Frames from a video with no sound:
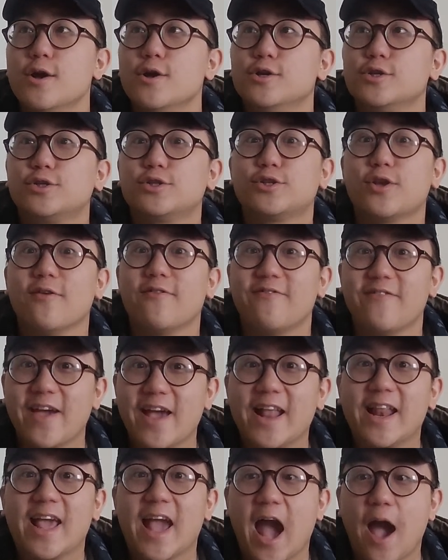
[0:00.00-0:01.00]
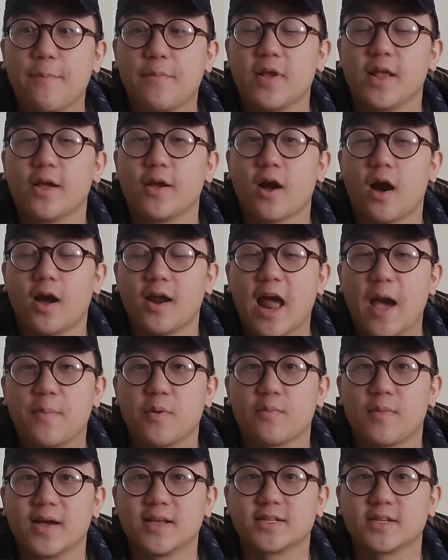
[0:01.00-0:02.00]
severely happy, unhappy
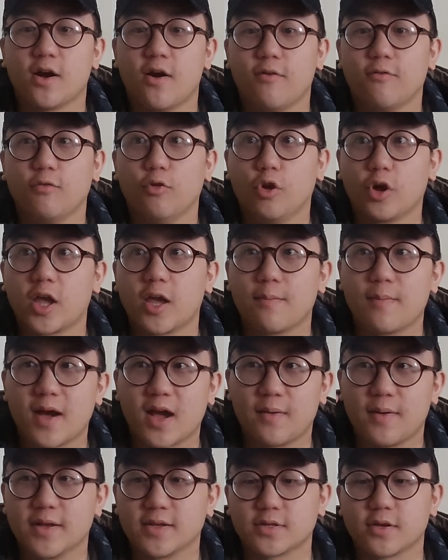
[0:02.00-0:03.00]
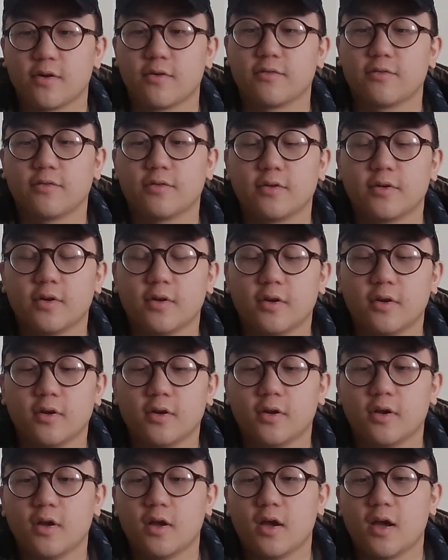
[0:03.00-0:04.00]
myself, looking back at myself.
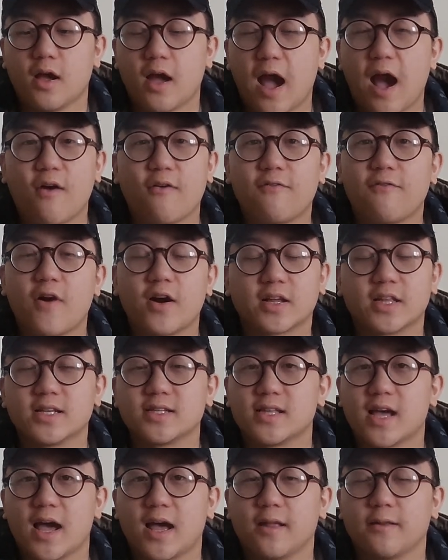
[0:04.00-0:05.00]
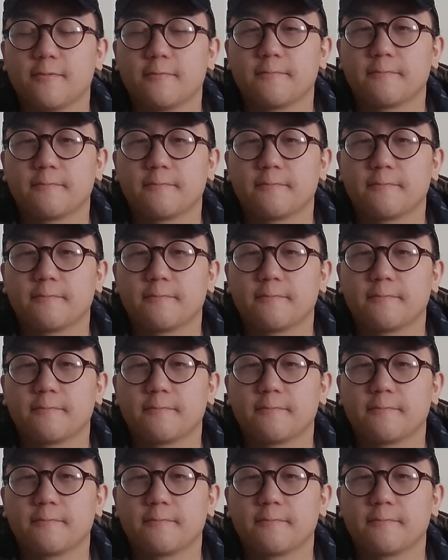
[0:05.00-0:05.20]
How fucked is that?